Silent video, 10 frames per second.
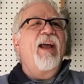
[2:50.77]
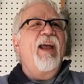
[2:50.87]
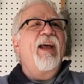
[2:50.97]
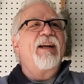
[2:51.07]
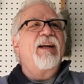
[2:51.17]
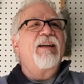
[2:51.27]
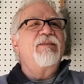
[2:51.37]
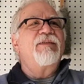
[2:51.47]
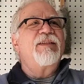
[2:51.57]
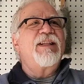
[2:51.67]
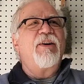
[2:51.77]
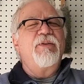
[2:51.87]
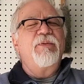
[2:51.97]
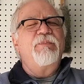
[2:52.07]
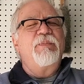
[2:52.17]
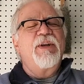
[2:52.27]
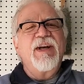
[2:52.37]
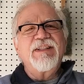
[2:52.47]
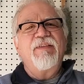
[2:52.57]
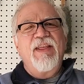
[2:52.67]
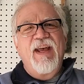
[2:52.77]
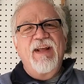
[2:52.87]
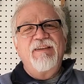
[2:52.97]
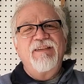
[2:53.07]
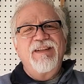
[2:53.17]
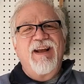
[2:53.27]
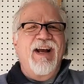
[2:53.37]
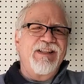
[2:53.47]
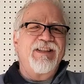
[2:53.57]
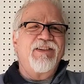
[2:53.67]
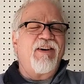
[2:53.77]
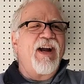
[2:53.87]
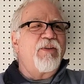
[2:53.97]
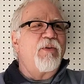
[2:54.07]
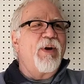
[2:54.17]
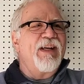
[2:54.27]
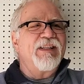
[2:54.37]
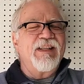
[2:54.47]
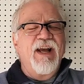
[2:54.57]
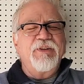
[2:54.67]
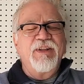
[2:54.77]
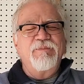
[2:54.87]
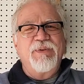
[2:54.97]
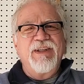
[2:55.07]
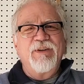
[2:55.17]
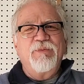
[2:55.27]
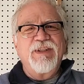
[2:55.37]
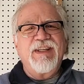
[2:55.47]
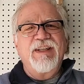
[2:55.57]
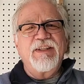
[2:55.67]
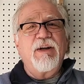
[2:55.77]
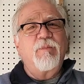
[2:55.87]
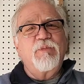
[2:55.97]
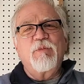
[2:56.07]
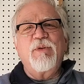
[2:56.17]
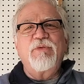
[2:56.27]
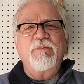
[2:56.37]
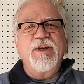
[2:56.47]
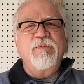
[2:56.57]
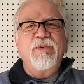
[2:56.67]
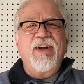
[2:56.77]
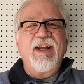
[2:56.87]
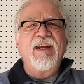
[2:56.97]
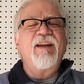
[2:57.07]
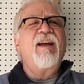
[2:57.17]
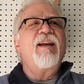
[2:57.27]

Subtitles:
And so because of that, I still liked the way it sounded, but it wasn't as comfortable for me to play.